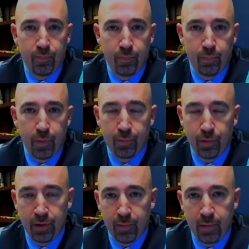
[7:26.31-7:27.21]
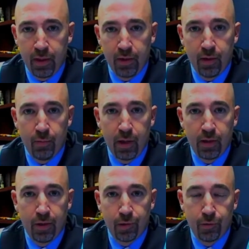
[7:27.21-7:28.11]
people in the media that
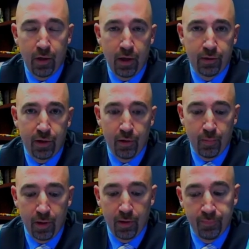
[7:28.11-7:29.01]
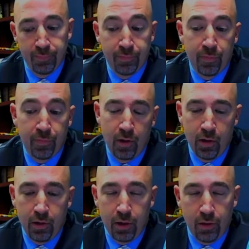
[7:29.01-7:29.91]
want the story out there. But,
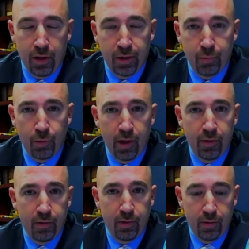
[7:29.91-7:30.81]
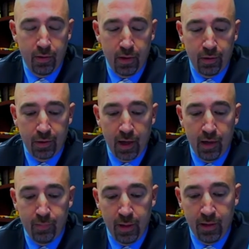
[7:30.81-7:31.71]
you know, that's what has
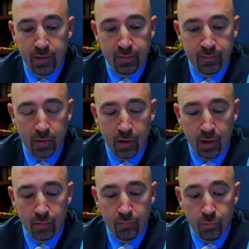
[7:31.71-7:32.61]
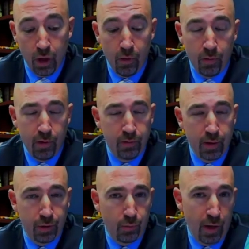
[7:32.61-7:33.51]
gotten me known, and
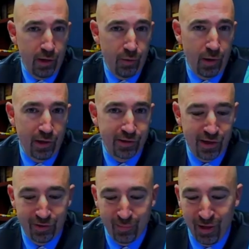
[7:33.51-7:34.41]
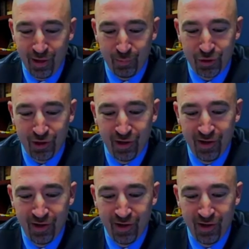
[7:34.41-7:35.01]
that's why you want to talk to me, I'm sure.